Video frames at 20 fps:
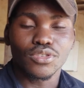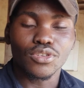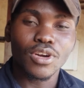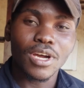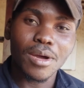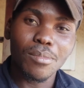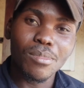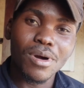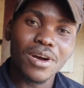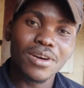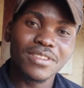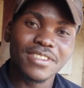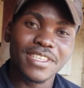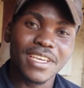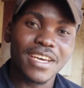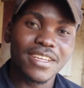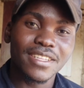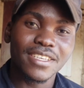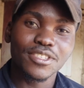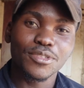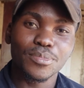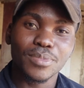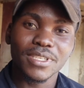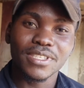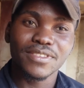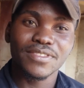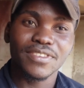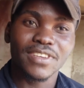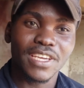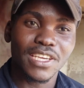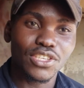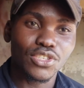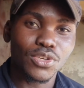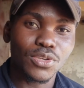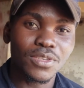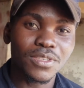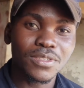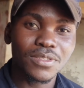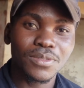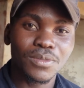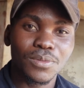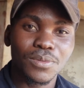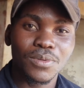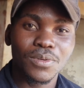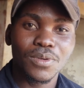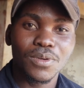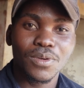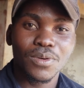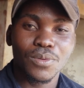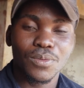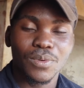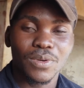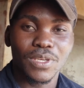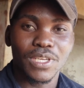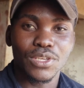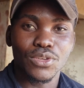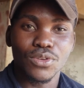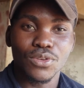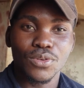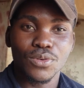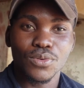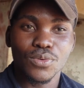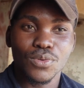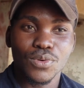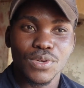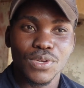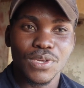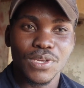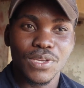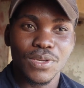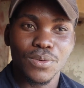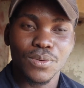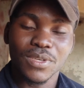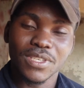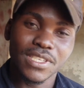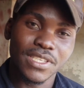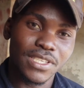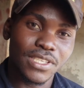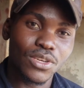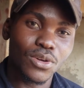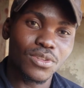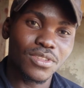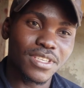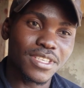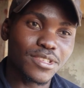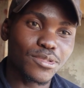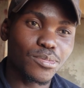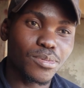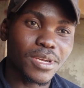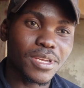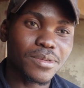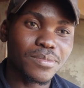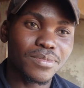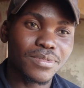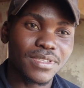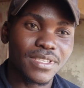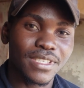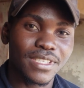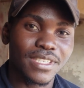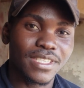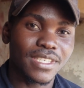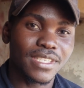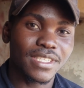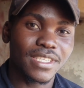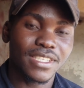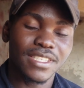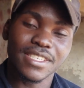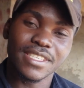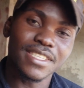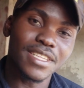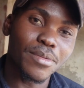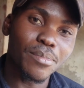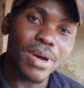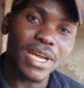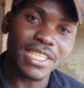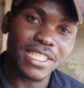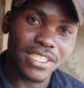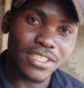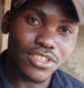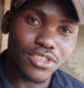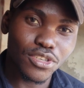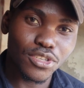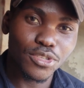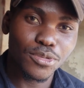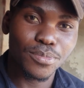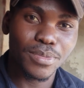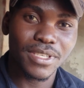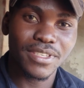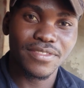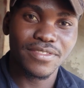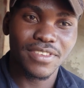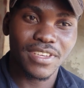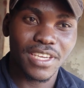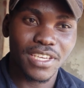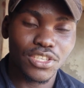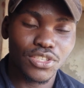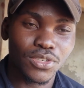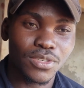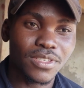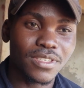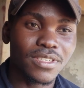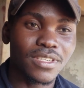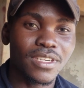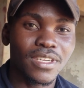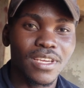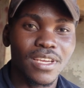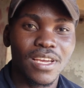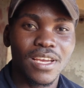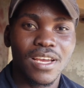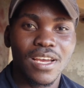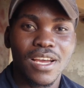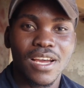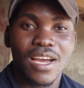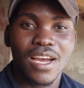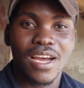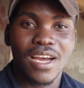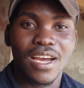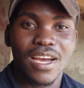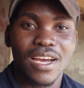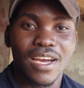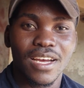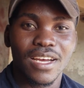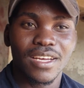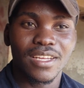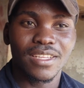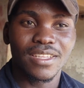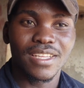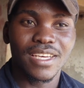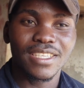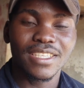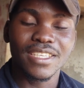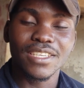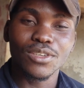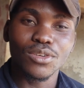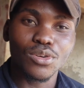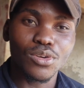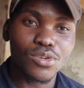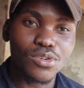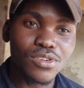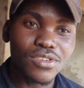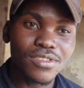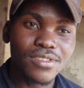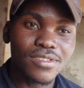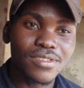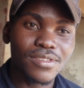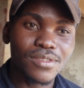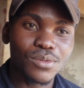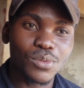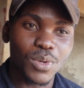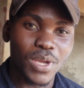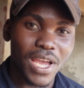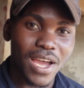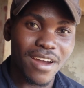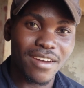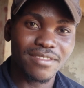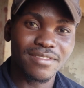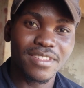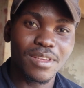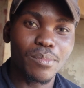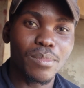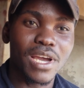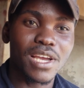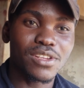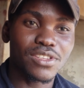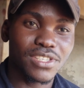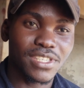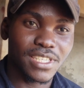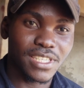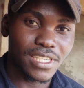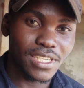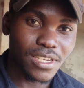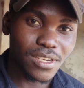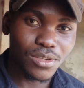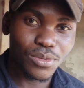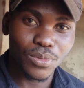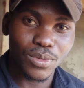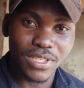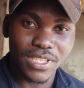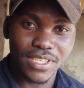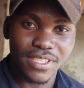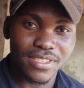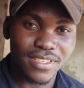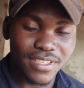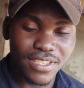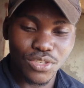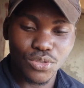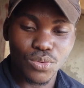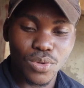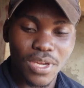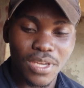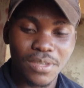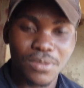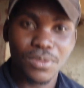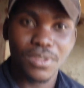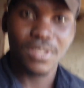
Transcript: talk about the other specification, we, we, we see on these pipes, it's, it's the material specification. Uh, that includes, we have the mild steel, which is this one,